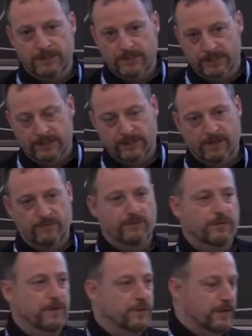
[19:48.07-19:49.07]
Does it give
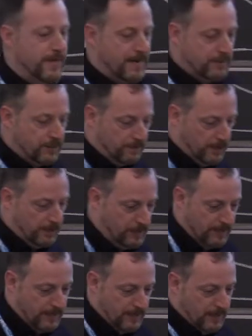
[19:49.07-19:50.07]
efficient
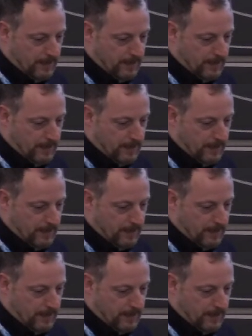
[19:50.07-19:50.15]
estimates?